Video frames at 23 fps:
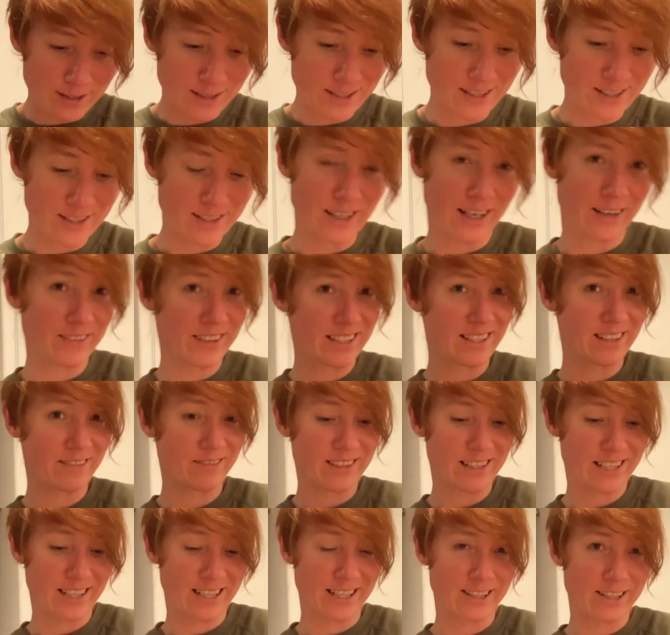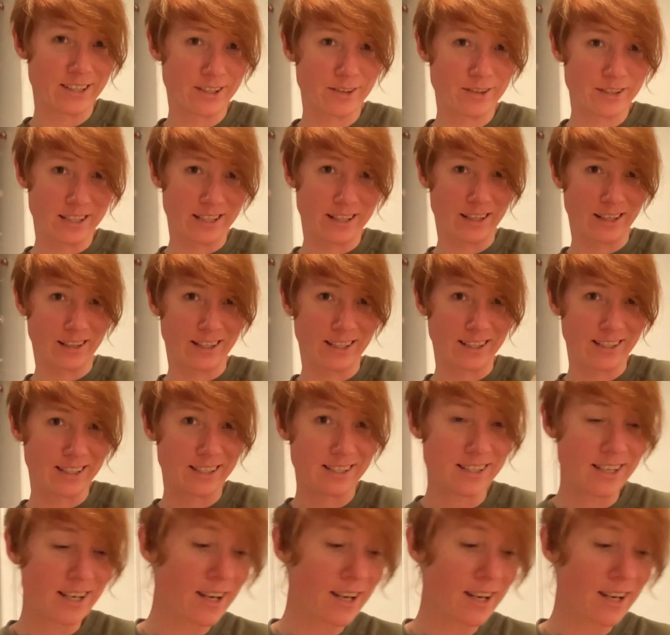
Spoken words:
we didn't get to use anything like this.